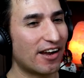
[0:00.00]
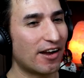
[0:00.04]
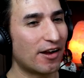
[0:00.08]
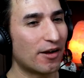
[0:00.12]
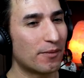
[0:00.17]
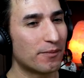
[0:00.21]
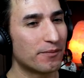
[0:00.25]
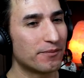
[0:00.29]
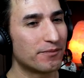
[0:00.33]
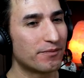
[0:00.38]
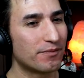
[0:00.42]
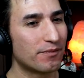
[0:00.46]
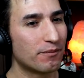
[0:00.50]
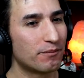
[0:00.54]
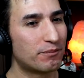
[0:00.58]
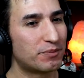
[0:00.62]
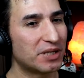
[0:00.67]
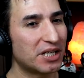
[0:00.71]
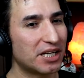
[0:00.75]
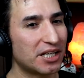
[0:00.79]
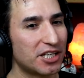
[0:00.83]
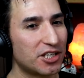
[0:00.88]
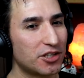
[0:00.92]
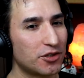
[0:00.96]
um,
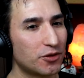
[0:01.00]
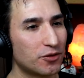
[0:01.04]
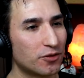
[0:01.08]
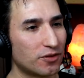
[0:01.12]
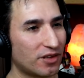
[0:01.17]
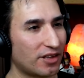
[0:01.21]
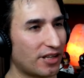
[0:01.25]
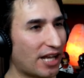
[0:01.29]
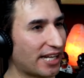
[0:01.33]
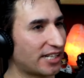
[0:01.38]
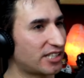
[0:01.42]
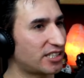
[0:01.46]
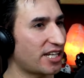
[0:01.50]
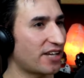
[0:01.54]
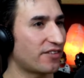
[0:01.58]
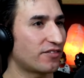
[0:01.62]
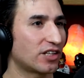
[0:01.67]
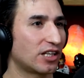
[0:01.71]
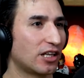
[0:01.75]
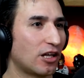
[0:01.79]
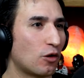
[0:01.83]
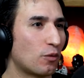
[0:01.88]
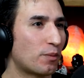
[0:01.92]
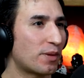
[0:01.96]
but you like
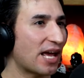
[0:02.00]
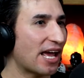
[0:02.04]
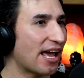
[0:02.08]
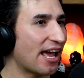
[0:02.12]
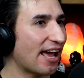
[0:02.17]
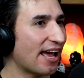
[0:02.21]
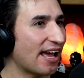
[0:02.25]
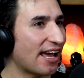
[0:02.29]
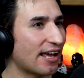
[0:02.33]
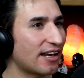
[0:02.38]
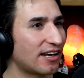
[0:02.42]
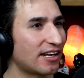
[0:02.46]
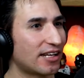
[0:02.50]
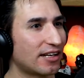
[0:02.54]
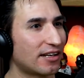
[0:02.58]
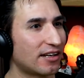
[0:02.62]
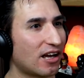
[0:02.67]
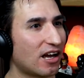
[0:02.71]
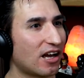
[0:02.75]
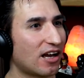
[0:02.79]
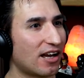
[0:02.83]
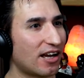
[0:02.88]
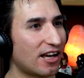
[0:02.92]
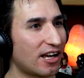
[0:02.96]
David Lo Pan
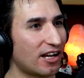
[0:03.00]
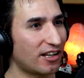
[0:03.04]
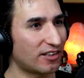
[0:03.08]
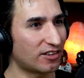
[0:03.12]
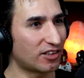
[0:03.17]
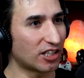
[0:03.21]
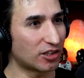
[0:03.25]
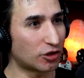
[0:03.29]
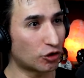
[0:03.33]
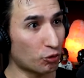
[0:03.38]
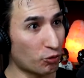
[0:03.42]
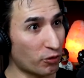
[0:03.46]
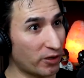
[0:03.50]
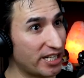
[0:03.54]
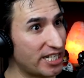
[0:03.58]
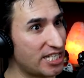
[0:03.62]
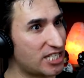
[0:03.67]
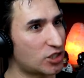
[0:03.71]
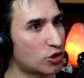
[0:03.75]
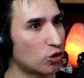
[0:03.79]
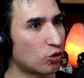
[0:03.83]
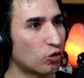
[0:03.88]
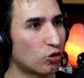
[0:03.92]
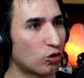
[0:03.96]
and uh, the
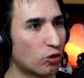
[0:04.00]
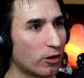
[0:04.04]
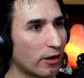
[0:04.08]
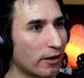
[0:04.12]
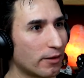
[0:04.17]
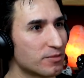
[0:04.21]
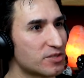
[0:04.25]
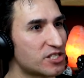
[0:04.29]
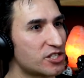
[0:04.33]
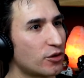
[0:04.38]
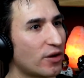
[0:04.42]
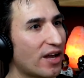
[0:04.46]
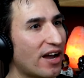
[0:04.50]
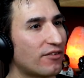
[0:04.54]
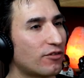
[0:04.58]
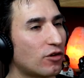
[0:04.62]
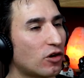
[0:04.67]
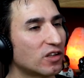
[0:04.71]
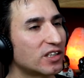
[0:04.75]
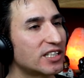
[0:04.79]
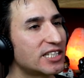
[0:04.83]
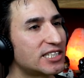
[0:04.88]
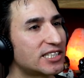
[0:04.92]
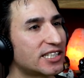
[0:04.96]
Three Storms. You have
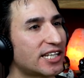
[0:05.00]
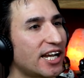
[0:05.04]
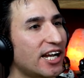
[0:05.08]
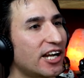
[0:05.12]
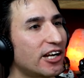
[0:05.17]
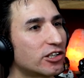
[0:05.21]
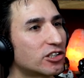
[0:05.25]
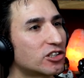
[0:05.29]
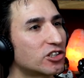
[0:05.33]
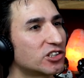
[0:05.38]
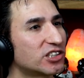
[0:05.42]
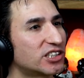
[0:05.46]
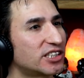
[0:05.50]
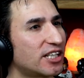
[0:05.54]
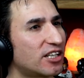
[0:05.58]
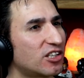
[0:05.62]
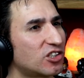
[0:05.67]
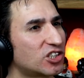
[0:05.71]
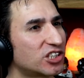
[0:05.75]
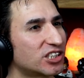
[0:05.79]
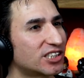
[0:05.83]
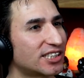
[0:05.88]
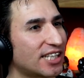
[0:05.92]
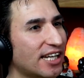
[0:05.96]
all these characters
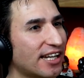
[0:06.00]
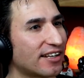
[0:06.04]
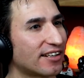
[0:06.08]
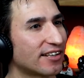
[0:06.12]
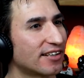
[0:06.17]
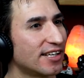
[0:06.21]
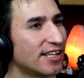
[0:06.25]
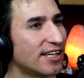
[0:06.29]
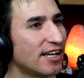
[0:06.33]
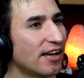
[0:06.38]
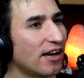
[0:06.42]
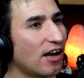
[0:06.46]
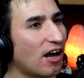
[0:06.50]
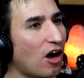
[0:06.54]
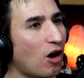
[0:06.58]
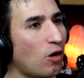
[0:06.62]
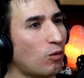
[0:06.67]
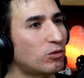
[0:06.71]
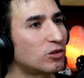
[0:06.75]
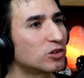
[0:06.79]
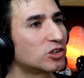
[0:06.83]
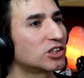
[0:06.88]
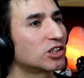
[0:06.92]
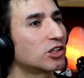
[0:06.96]
that are just like
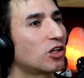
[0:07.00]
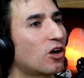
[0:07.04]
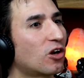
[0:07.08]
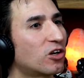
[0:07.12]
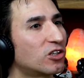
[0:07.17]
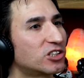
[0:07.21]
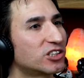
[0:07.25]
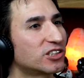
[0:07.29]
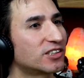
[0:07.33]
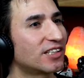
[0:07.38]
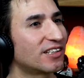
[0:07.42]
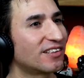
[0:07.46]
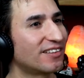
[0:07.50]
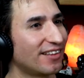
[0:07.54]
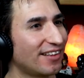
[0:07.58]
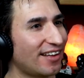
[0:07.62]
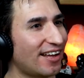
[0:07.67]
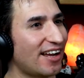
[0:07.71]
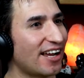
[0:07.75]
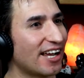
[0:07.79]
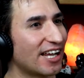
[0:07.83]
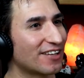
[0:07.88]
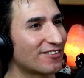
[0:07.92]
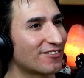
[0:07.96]
almost larger than
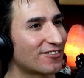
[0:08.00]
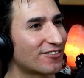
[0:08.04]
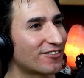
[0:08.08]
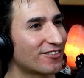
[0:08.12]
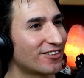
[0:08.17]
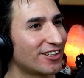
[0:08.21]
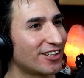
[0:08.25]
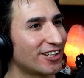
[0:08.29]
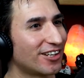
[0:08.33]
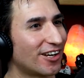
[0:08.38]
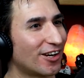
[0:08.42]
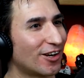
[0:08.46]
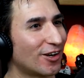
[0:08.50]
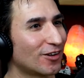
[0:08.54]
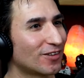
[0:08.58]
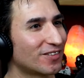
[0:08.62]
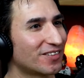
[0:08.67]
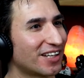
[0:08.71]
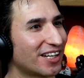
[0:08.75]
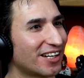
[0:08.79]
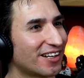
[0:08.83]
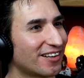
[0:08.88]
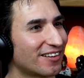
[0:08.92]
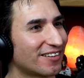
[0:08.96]
life. You
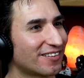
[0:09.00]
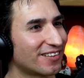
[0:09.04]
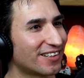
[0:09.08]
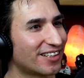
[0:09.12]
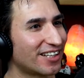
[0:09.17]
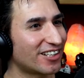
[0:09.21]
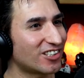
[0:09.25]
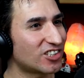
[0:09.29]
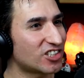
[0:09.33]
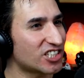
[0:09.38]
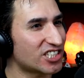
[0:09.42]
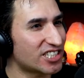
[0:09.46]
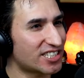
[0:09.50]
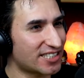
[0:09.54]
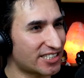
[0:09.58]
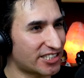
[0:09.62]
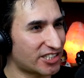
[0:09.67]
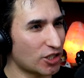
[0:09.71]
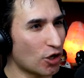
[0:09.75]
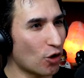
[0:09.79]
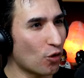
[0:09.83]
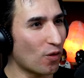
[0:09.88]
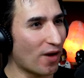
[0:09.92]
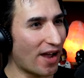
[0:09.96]
know, they're uh-huh. they're
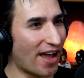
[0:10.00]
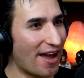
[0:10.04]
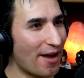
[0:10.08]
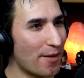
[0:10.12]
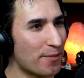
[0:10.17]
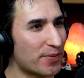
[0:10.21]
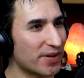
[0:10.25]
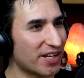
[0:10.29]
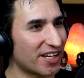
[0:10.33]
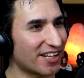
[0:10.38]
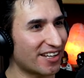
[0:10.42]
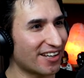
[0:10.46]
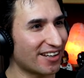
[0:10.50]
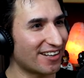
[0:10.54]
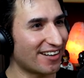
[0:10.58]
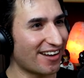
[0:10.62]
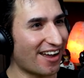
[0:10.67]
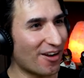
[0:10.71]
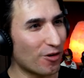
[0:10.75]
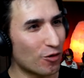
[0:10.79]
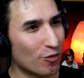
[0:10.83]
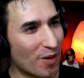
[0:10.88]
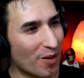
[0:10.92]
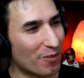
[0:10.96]
just so epic.
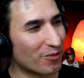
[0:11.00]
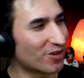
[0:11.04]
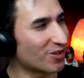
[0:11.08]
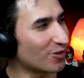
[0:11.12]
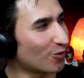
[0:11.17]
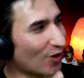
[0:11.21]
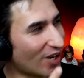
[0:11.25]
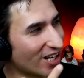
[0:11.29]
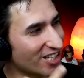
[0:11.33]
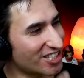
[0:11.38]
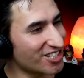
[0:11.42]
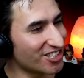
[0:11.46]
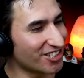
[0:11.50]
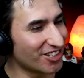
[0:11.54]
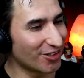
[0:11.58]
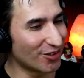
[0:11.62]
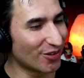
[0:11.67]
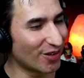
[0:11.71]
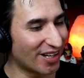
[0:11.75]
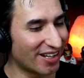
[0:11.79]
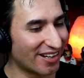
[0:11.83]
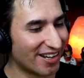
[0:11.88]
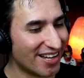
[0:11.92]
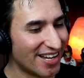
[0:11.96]
And I remember watching
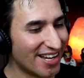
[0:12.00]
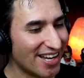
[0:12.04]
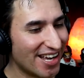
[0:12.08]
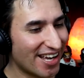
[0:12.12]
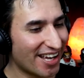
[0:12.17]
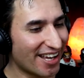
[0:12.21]
you, and